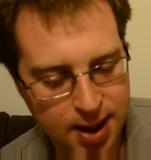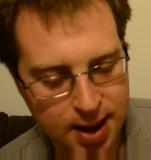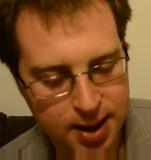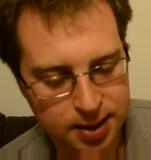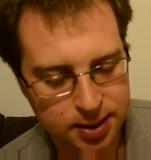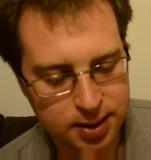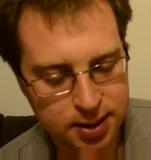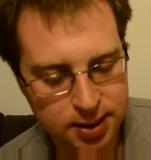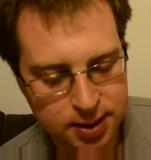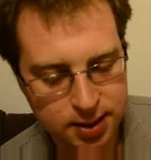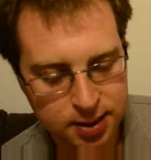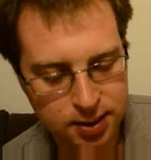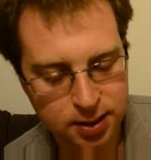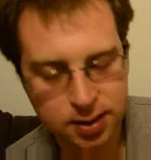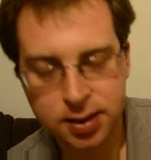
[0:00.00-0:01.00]
And
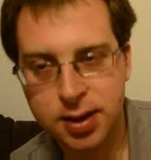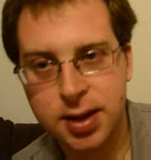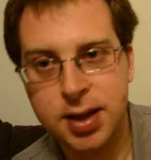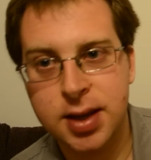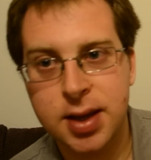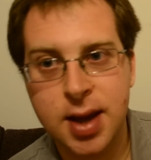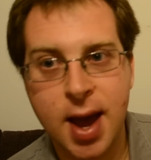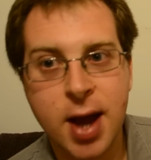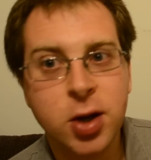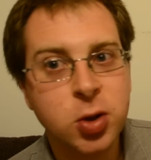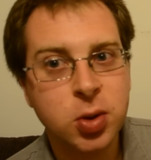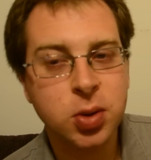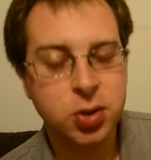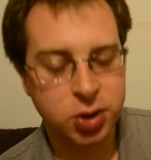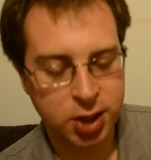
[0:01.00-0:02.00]
then the
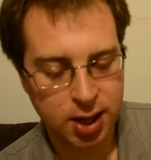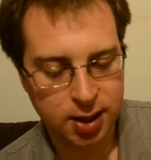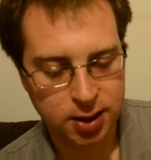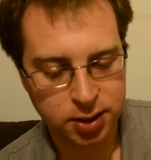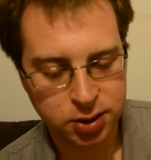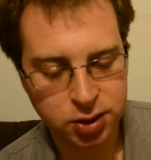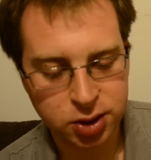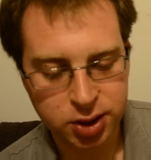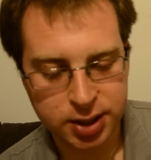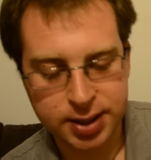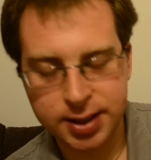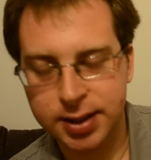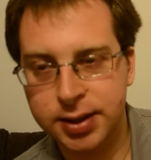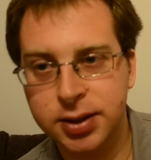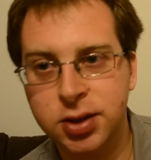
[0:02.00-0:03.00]
actual challenge
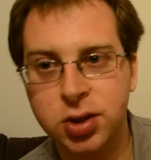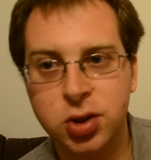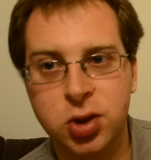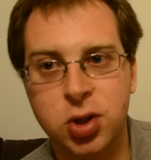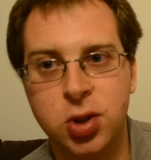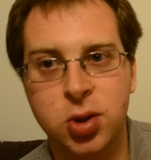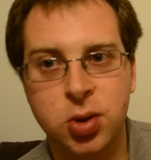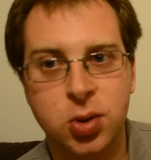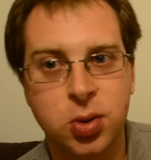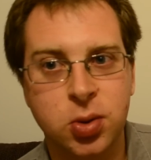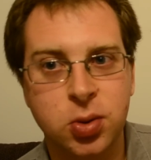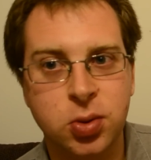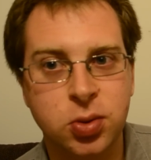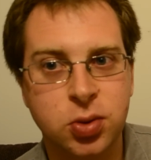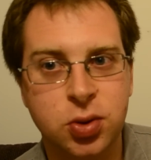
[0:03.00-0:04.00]
is
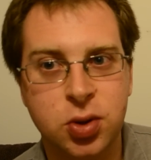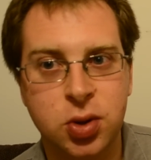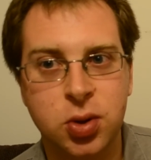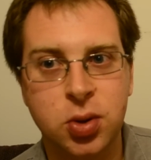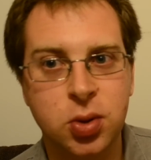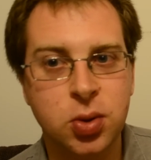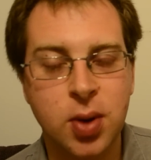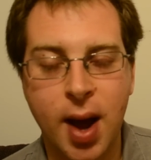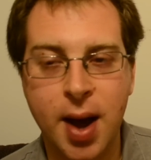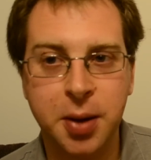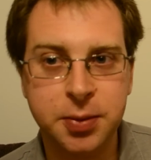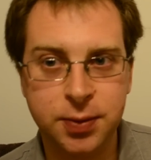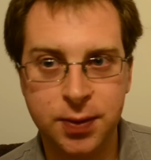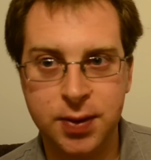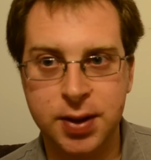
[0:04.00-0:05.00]
to do
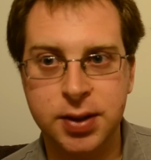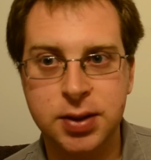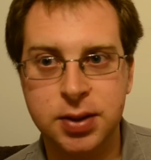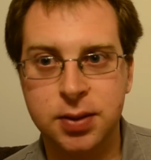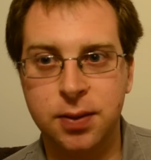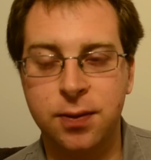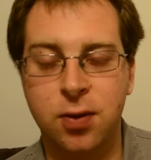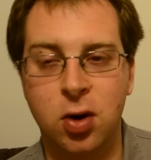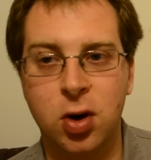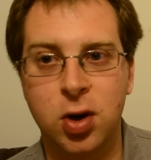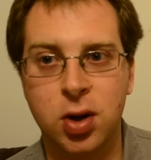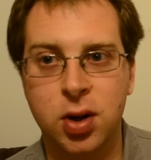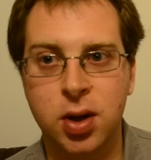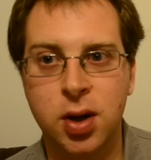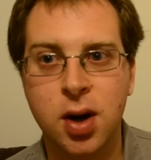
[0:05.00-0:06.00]
outfits for
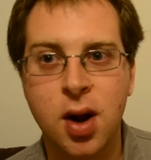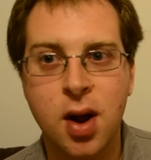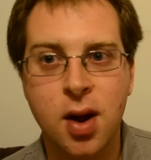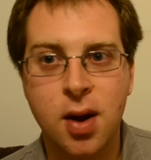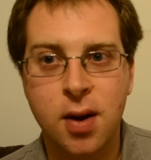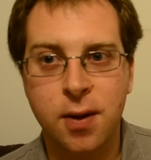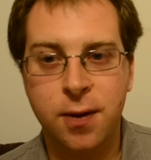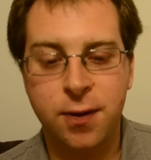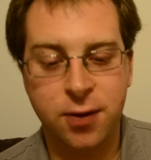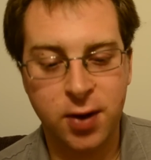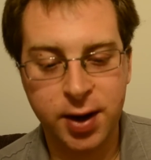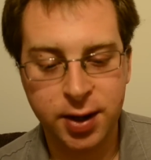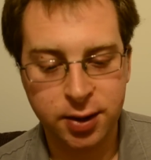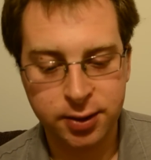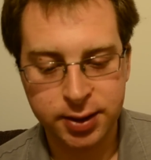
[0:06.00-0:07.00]
her
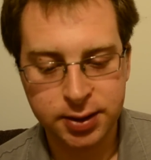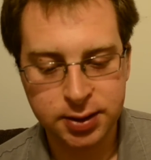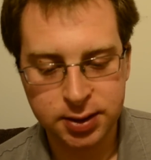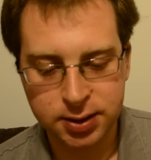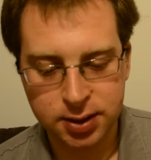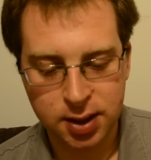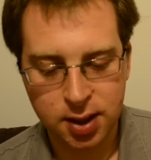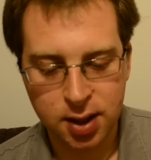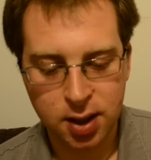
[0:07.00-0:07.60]
fragrance